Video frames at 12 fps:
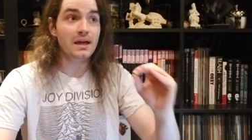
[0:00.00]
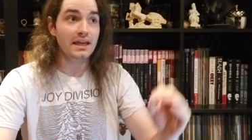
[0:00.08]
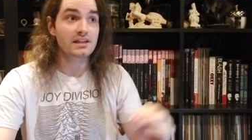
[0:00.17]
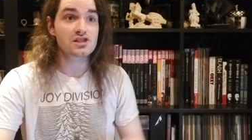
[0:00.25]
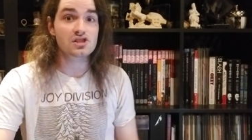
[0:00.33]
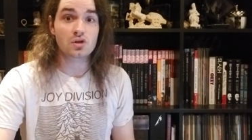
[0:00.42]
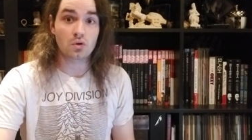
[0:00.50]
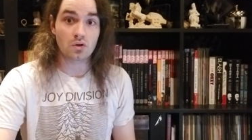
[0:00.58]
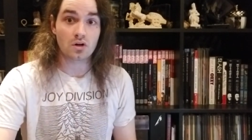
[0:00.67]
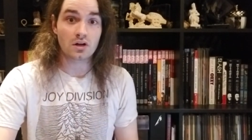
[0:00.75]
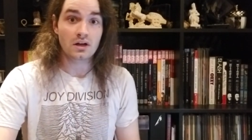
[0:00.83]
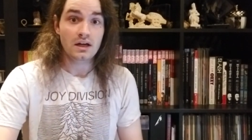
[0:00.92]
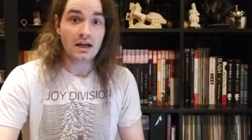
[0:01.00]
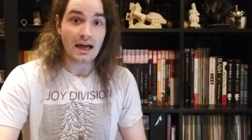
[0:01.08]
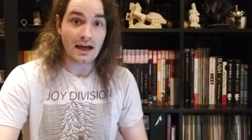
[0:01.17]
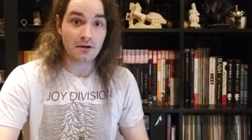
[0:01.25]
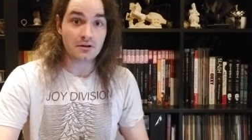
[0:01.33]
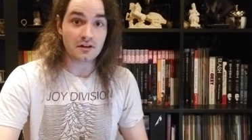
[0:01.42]
a score
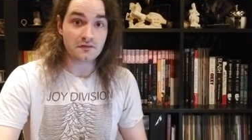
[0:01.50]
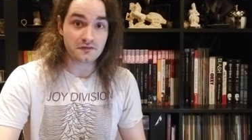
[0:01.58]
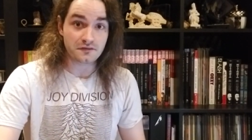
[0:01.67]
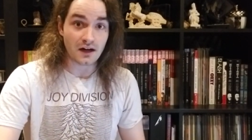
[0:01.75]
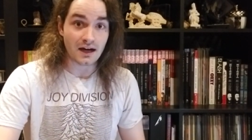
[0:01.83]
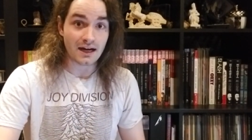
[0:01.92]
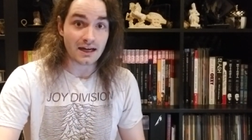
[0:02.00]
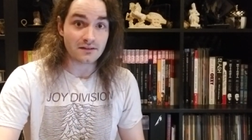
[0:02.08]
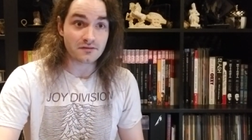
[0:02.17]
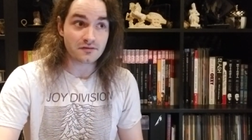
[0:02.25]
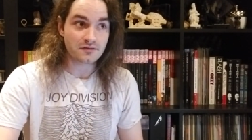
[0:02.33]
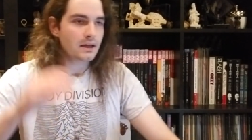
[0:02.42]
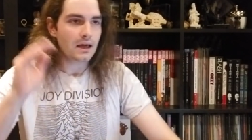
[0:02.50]
out of 5.